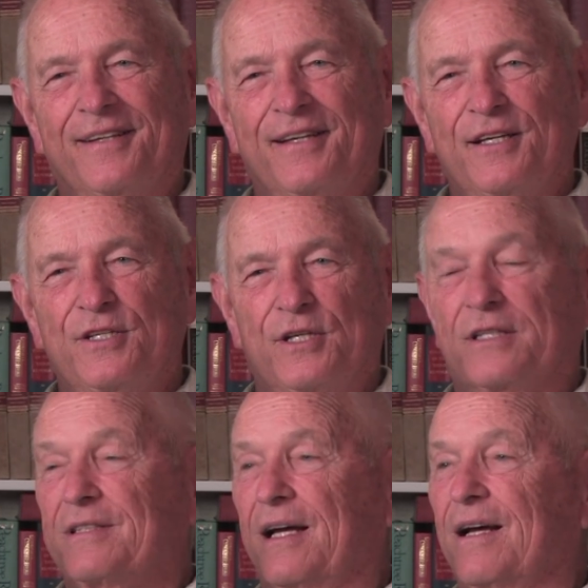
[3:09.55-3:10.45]

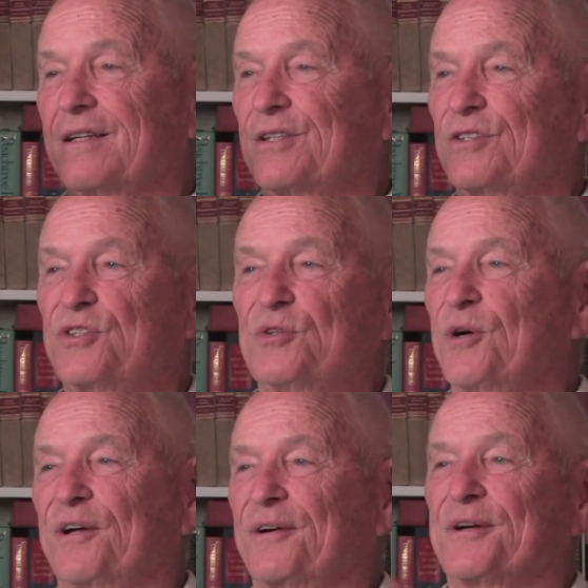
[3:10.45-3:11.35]

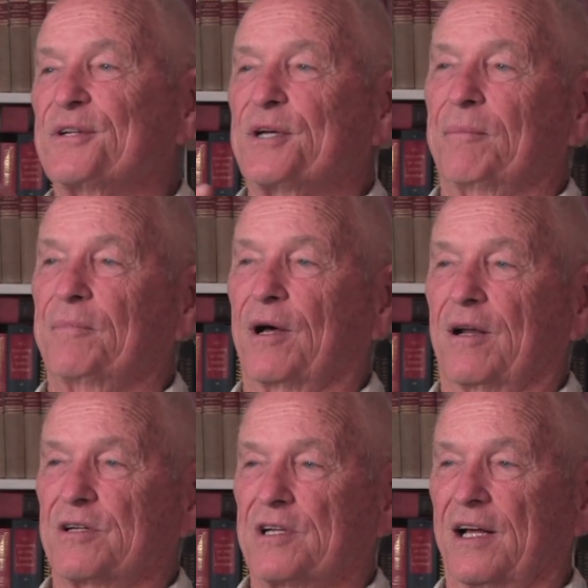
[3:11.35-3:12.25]
$6,200 or something
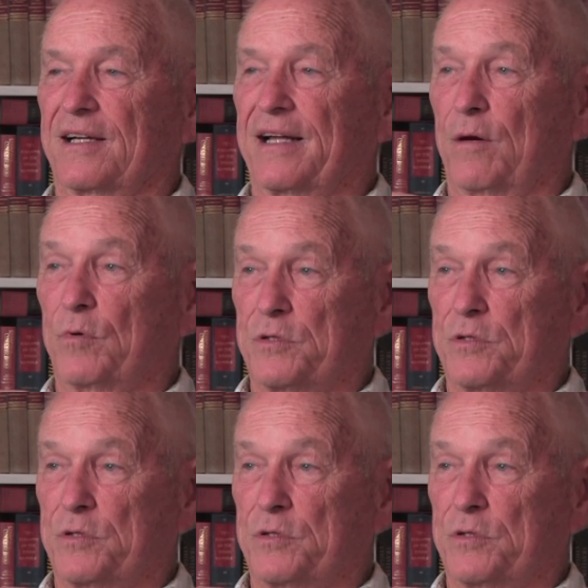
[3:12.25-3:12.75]
dollars like that,